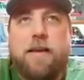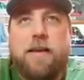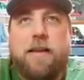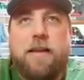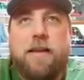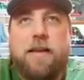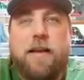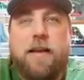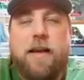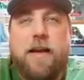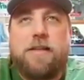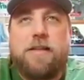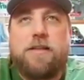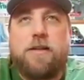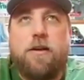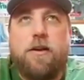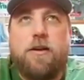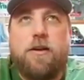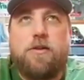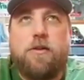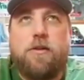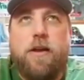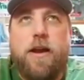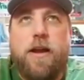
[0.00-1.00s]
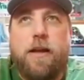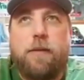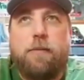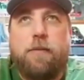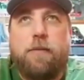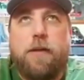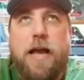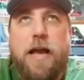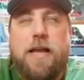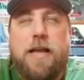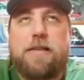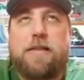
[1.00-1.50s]
then I started dragging
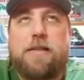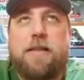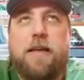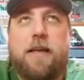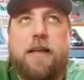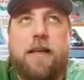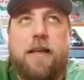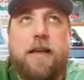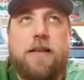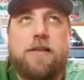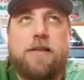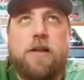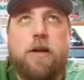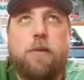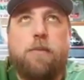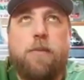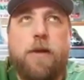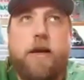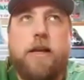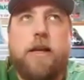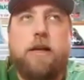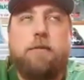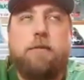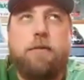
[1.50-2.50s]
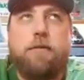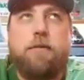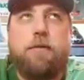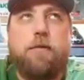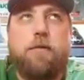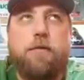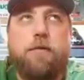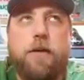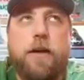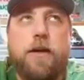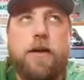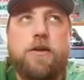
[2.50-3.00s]
plastic, and I started picking up a few
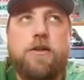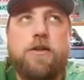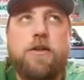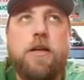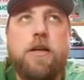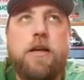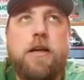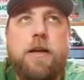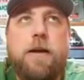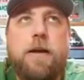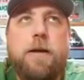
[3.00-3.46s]
fish,